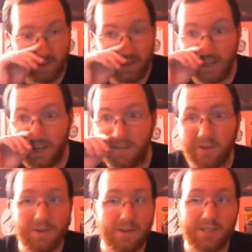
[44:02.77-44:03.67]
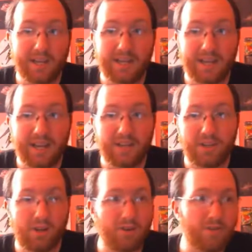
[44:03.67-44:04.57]
Like, if they were to say, like,
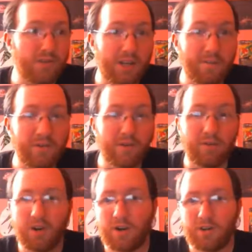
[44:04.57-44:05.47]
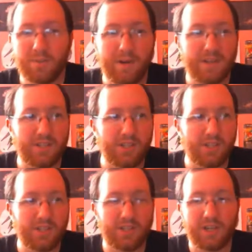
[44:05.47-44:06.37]
Ultra Sun and Moon are just basically
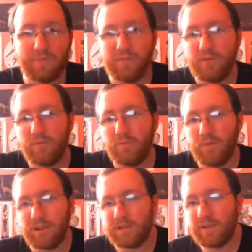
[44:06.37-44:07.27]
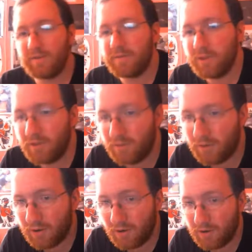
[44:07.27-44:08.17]
just Sun and Moon with a
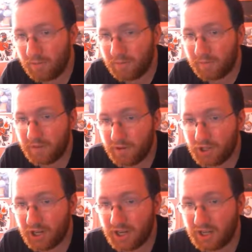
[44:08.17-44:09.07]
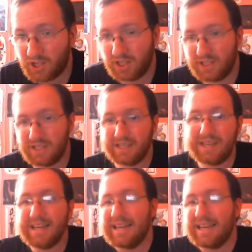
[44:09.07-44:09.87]
few changes,